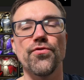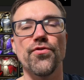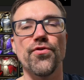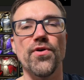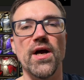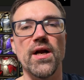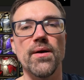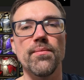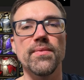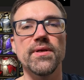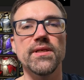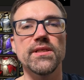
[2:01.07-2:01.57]

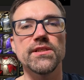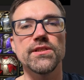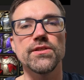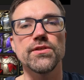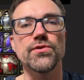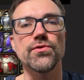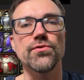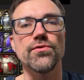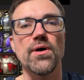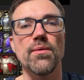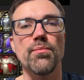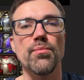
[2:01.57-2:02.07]
farm it
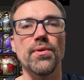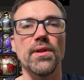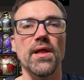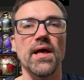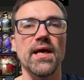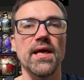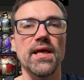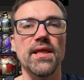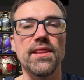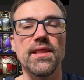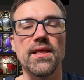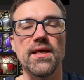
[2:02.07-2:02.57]
to
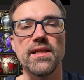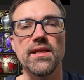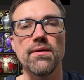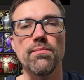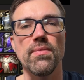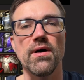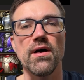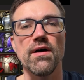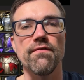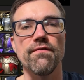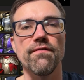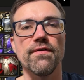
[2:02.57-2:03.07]
apply the
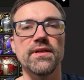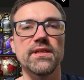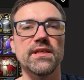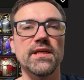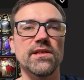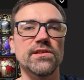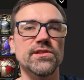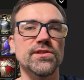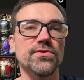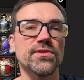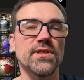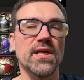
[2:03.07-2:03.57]
debuff, and
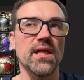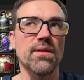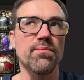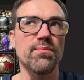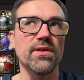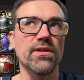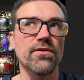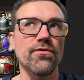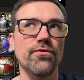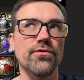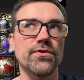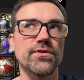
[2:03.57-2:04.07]
also it can
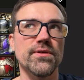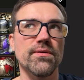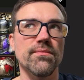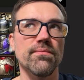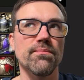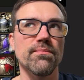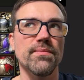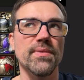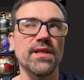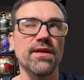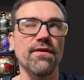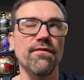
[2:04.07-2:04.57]
be
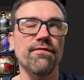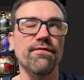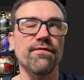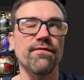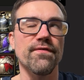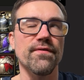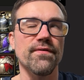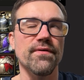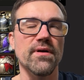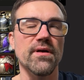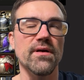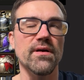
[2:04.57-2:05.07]

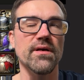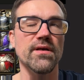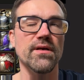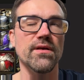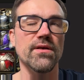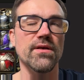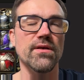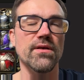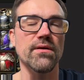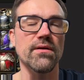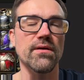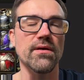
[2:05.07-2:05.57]
believe
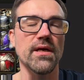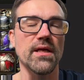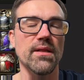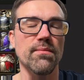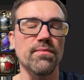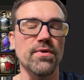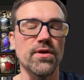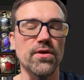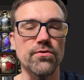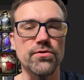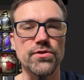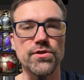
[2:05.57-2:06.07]

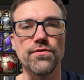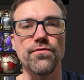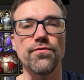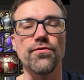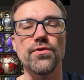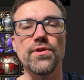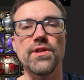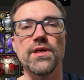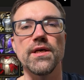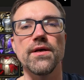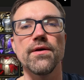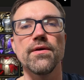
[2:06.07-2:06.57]
can be used
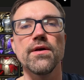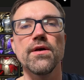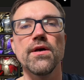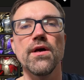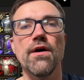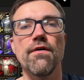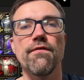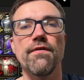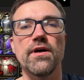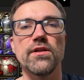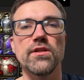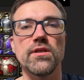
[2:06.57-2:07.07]
for the
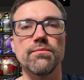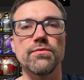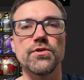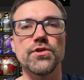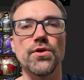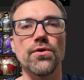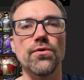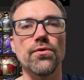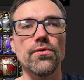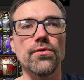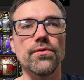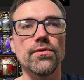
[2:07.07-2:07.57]
Phantom
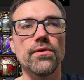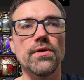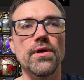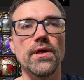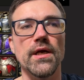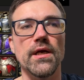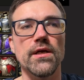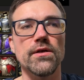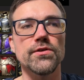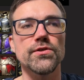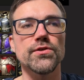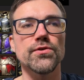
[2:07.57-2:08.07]
Shogun,
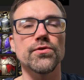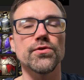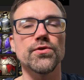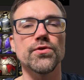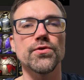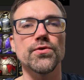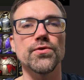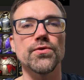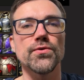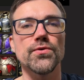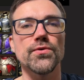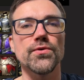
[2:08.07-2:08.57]
also
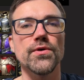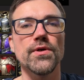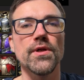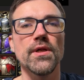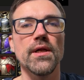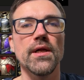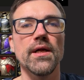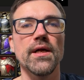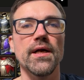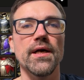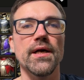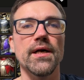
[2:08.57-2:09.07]
to
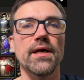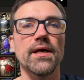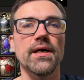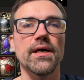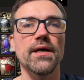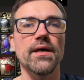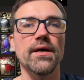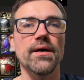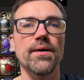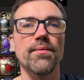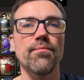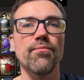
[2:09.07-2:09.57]

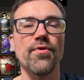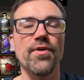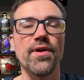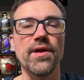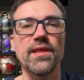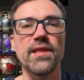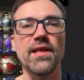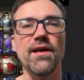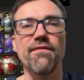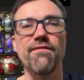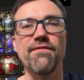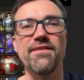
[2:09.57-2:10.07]

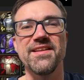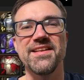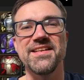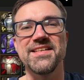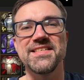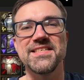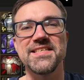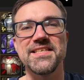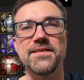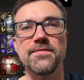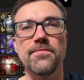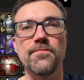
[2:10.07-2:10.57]
break the
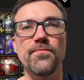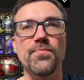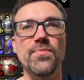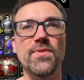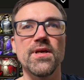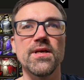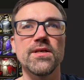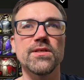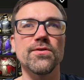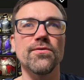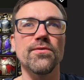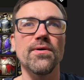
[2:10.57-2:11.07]
affinity.
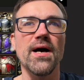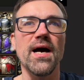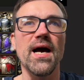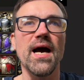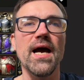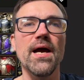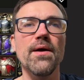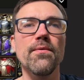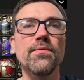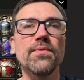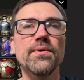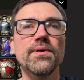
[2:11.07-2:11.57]
So
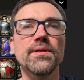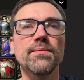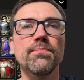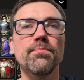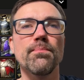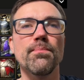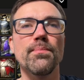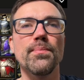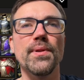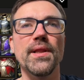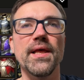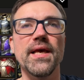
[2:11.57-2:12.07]
I
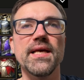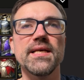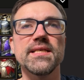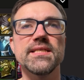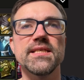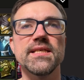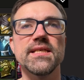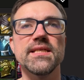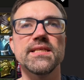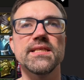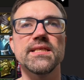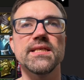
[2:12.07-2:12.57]
will
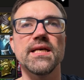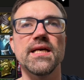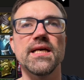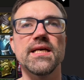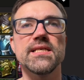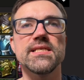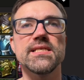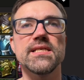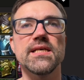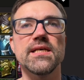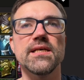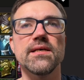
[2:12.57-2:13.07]
place it
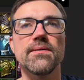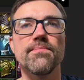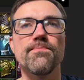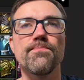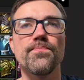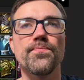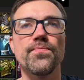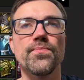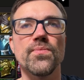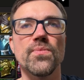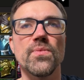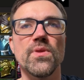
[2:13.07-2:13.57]
as a
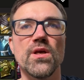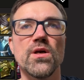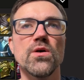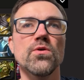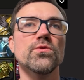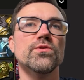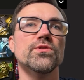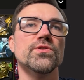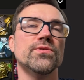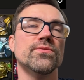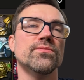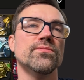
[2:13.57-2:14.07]

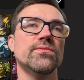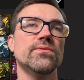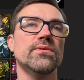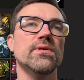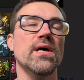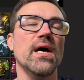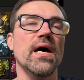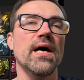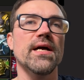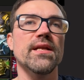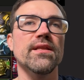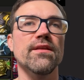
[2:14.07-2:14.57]
good
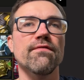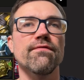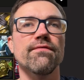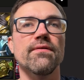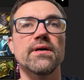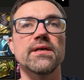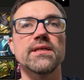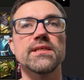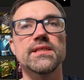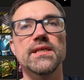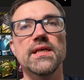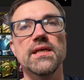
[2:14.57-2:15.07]

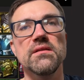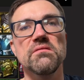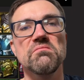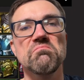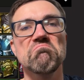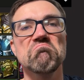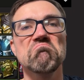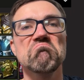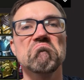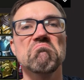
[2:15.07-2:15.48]
artifact set,